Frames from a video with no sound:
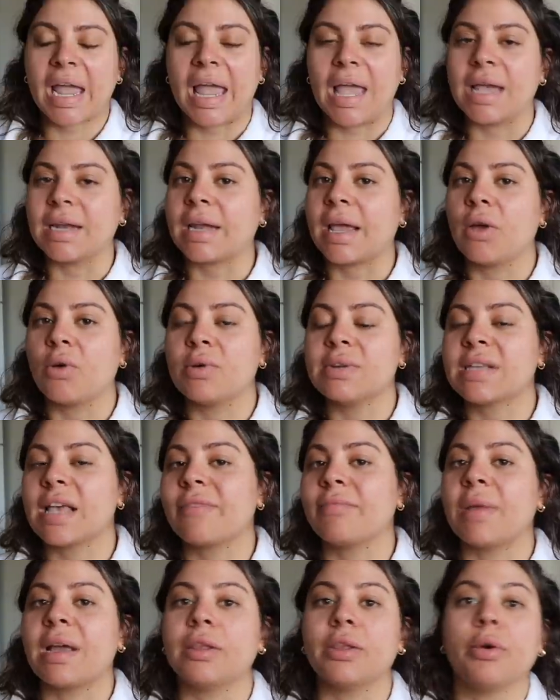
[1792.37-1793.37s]
and I always
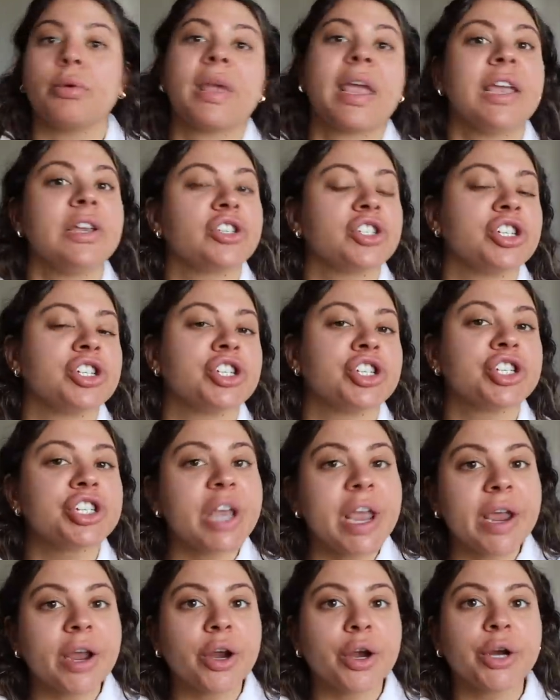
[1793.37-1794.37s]
have my location
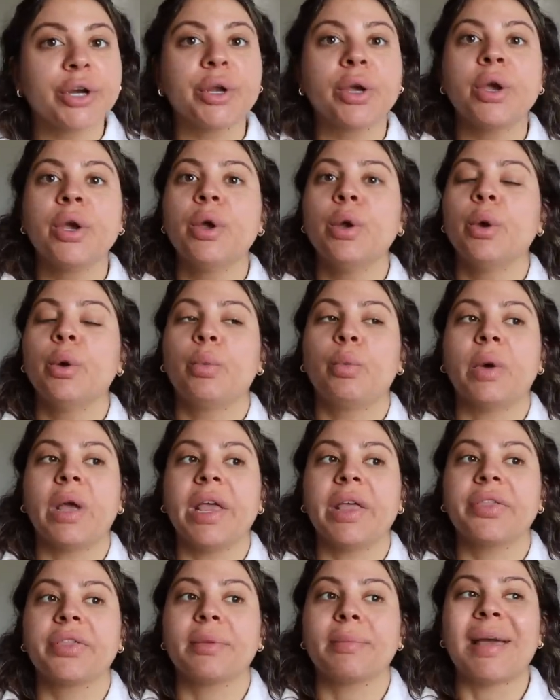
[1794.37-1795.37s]
shared
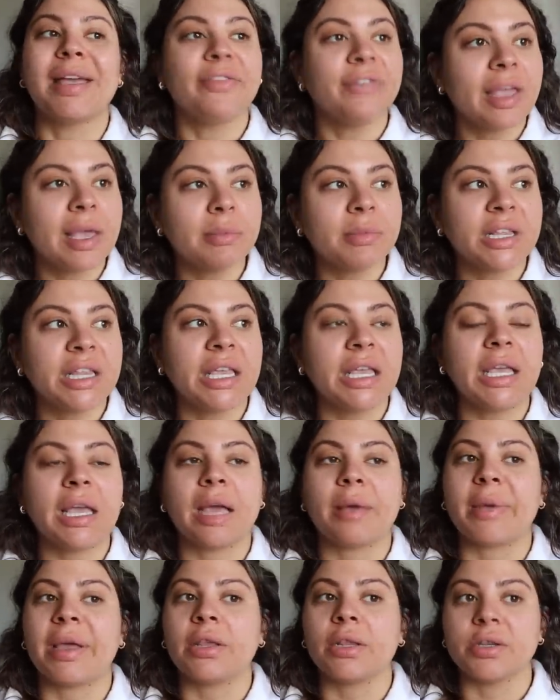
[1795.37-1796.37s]
with my family
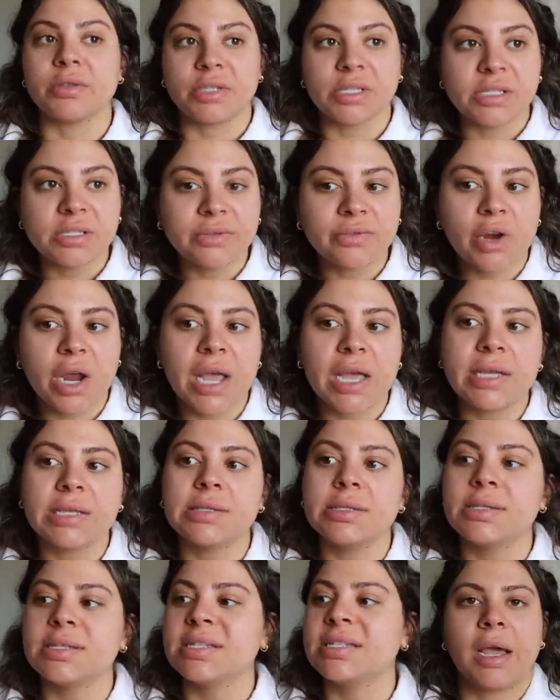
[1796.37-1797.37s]
and my closest
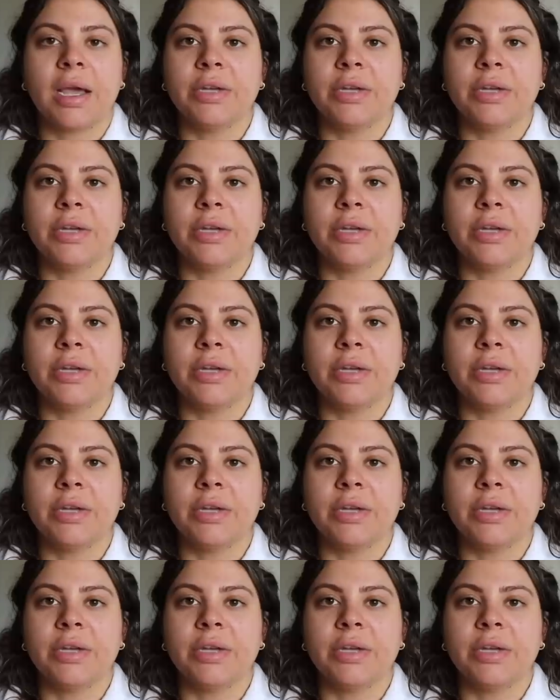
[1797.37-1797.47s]
friends.